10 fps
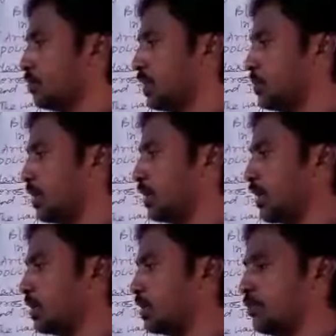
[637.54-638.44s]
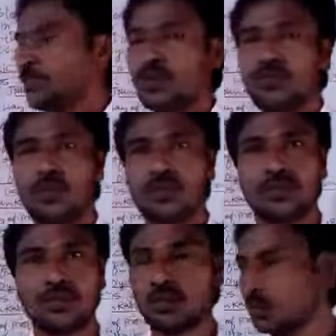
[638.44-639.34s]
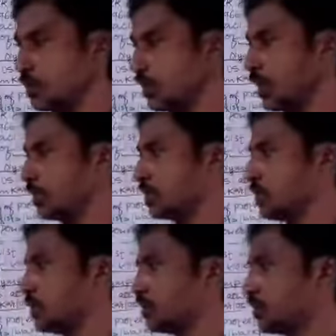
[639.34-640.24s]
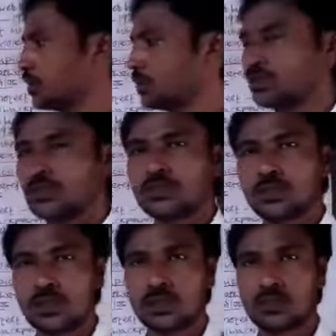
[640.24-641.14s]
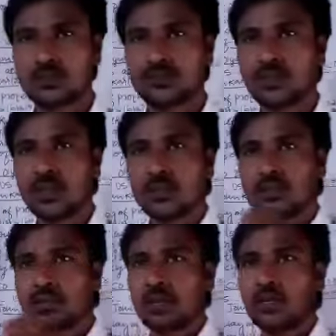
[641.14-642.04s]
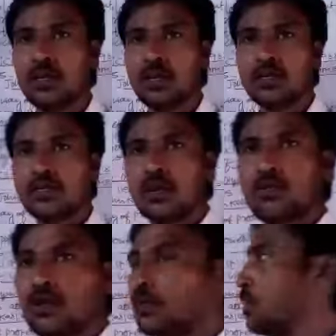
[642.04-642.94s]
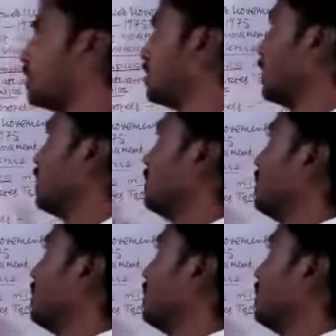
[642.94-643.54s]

between 1954 to 1968. The second example you see